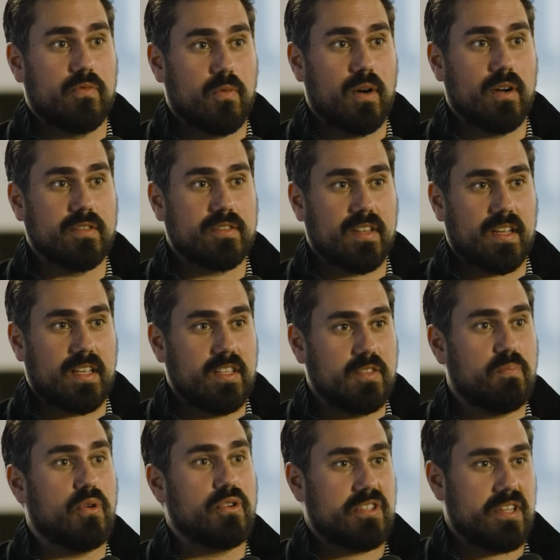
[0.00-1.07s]
where it's like he's
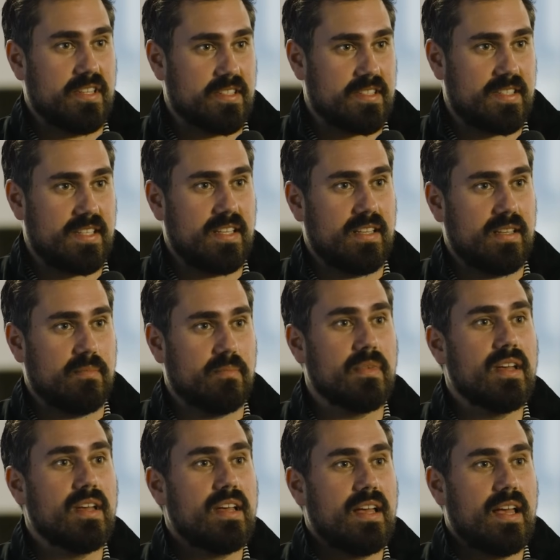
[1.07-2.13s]
pushing his team
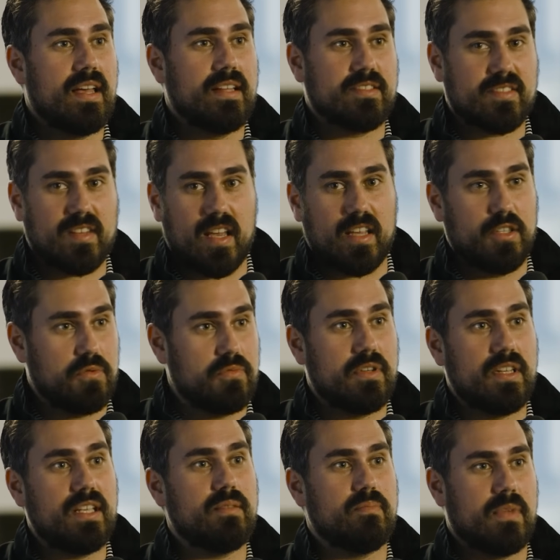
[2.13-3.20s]
and saying, "You
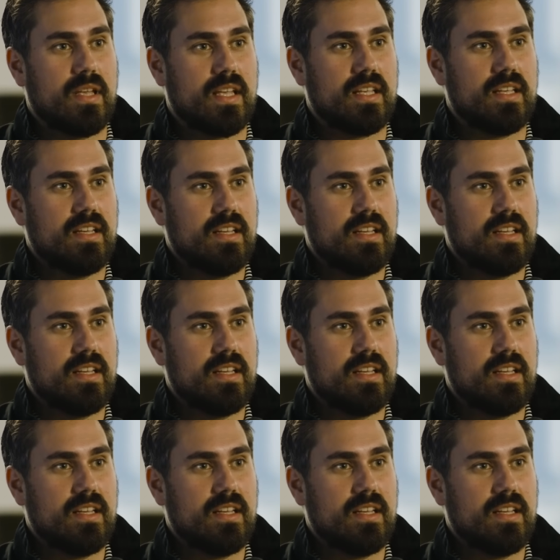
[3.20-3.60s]
need me."